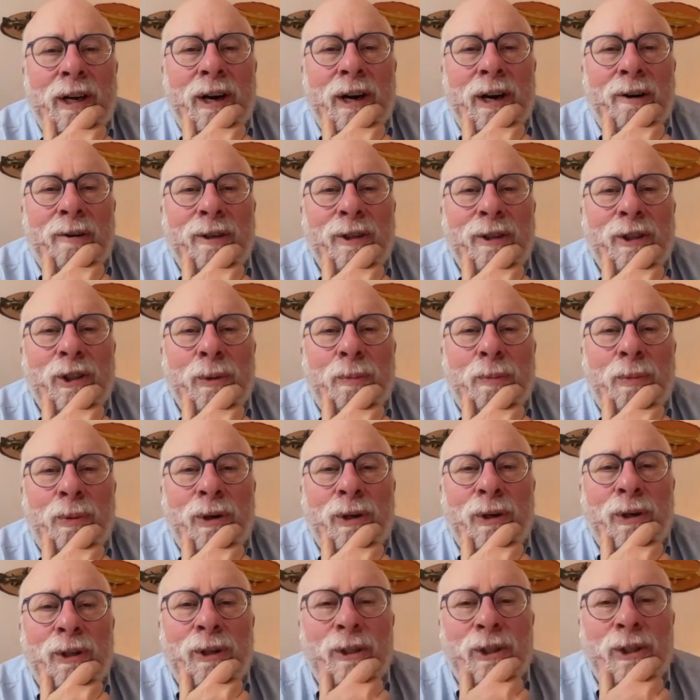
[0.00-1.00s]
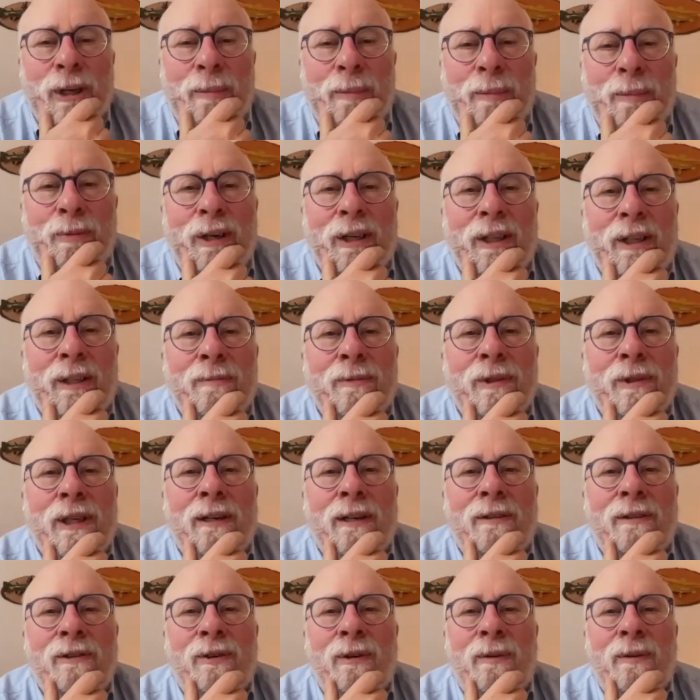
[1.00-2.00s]
encouraged, supported to separate
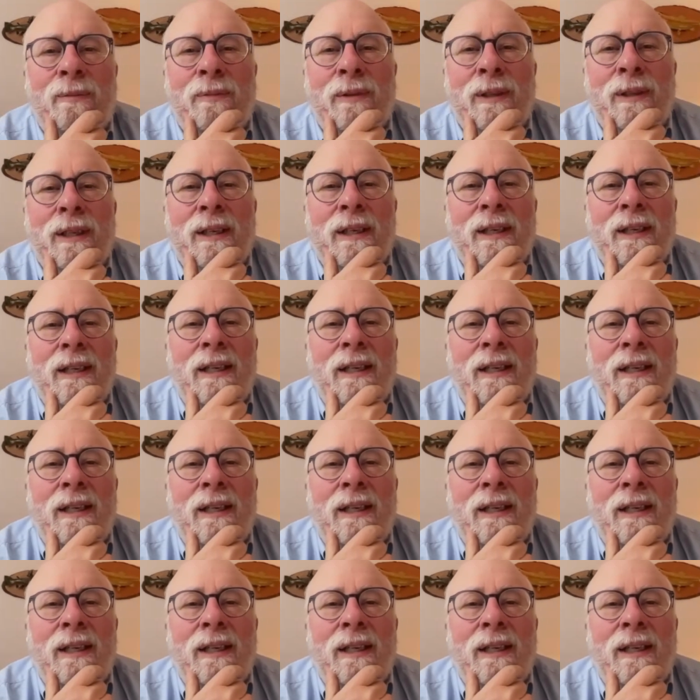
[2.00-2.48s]
themselves from